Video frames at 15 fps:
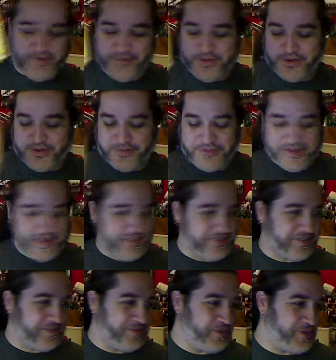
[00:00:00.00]
music
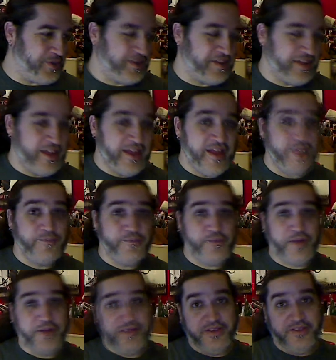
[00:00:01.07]
players of choice.
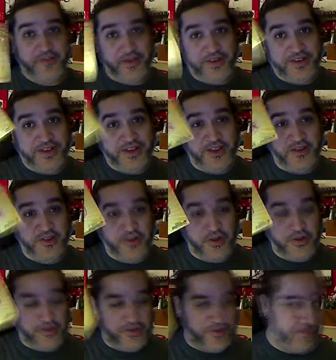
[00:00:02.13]
Probably even gonna steal a song
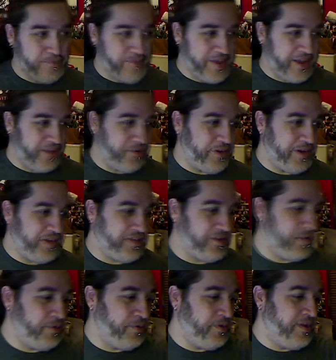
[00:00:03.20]
or two and make it a
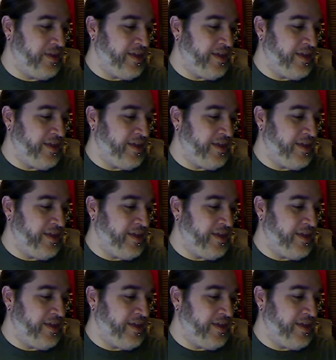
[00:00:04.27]
ringtone.